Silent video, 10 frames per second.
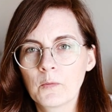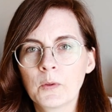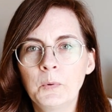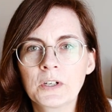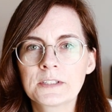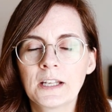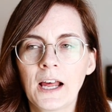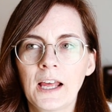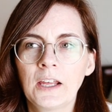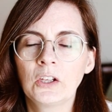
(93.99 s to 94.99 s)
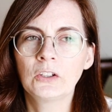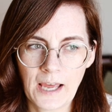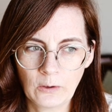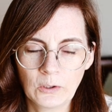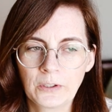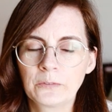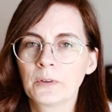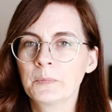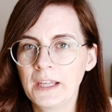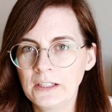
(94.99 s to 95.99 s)
The books that I downloaded
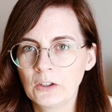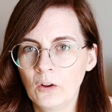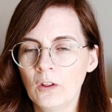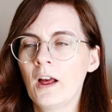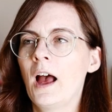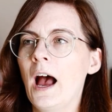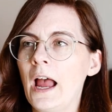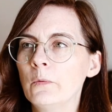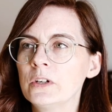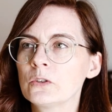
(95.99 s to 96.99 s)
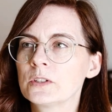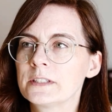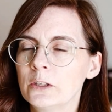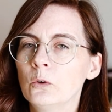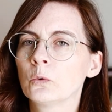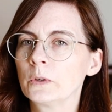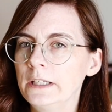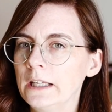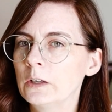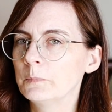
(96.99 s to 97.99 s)
from Kindle, I was still
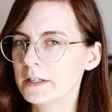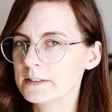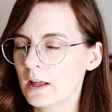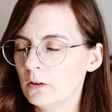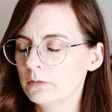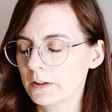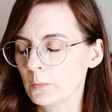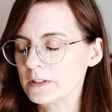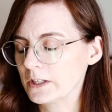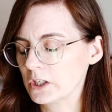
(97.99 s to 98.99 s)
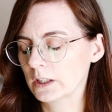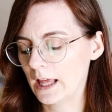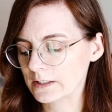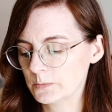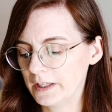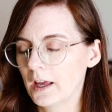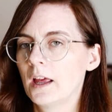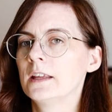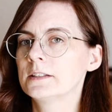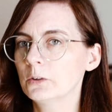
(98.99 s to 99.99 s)
reading myself, like the ones I shared last week,
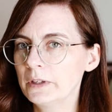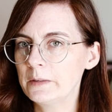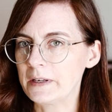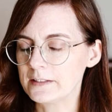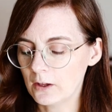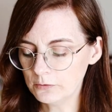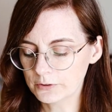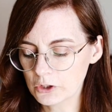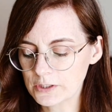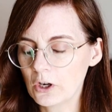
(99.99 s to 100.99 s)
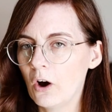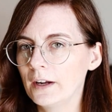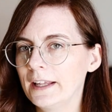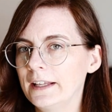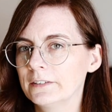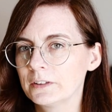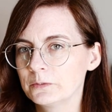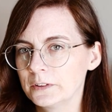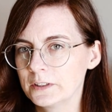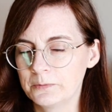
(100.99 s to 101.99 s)
still reading myself just on a
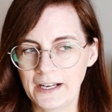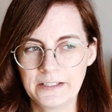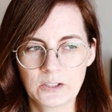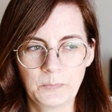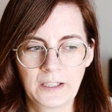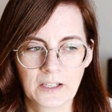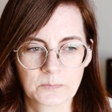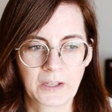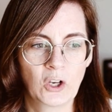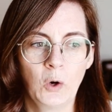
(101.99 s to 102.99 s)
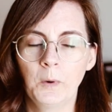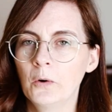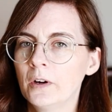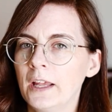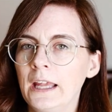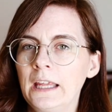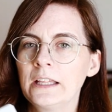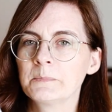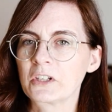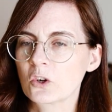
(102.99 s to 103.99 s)
different device because my Kobo
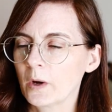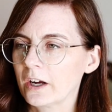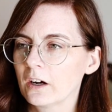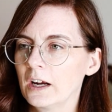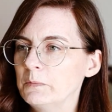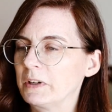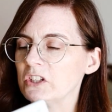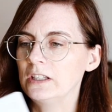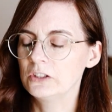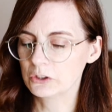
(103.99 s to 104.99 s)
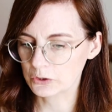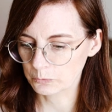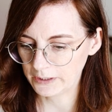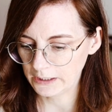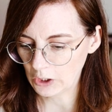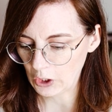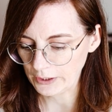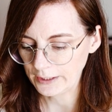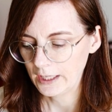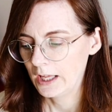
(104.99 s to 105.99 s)
is much quicker and much easier to read
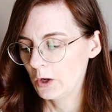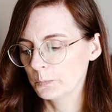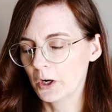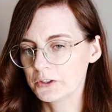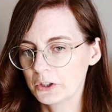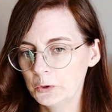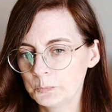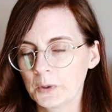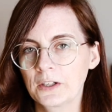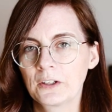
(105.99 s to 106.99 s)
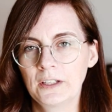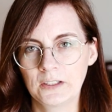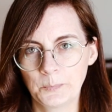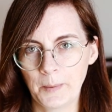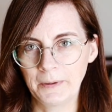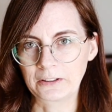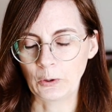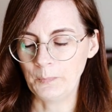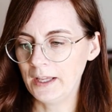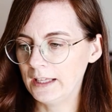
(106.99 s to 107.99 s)
on. Project Gutenberg, they're in the public
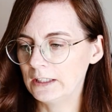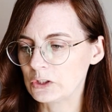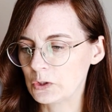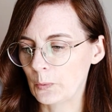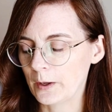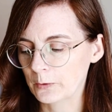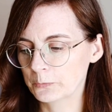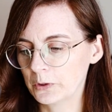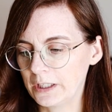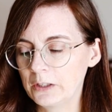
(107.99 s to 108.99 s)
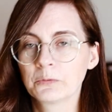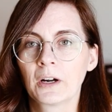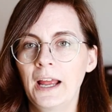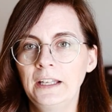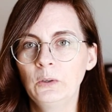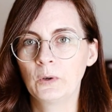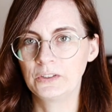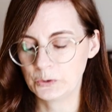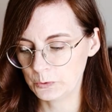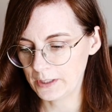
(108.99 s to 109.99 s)
domain, so they're free for
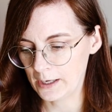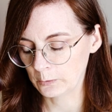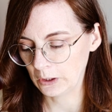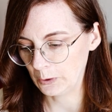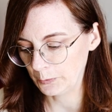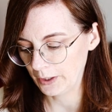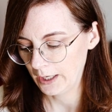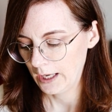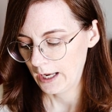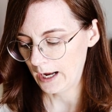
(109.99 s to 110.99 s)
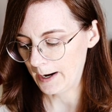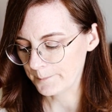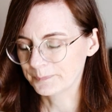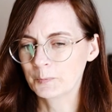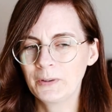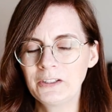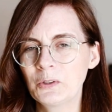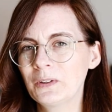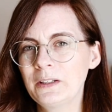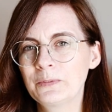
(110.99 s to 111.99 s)
anyone to download. Please
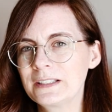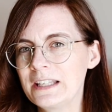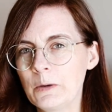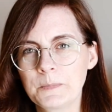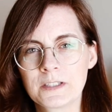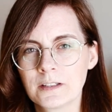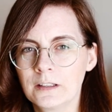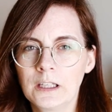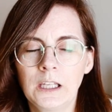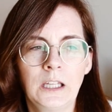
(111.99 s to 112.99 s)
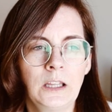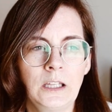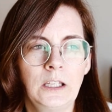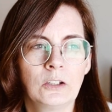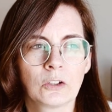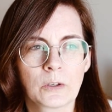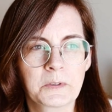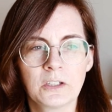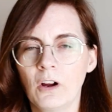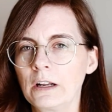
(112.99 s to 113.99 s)
don't leave tips in the
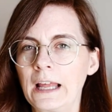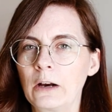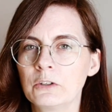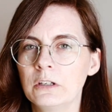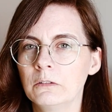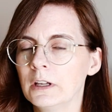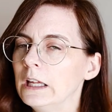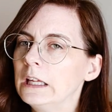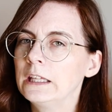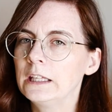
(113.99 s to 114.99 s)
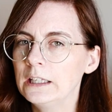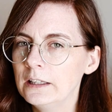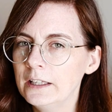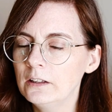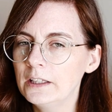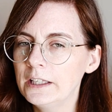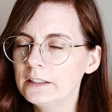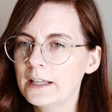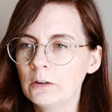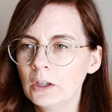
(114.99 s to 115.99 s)
description on how to
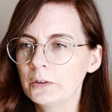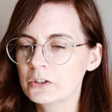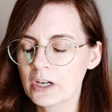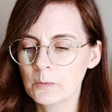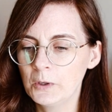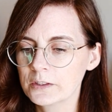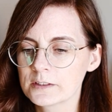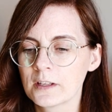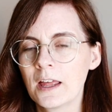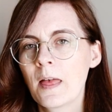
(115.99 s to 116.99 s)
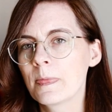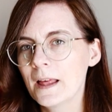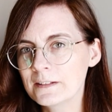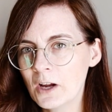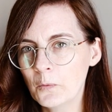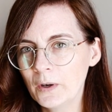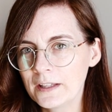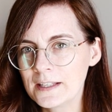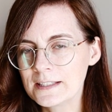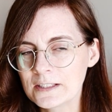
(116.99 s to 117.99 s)
illegally download and share books. That's not
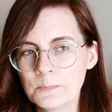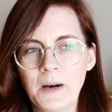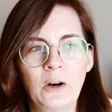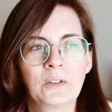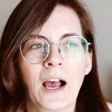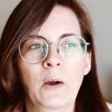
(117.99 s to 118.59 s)
what this is about.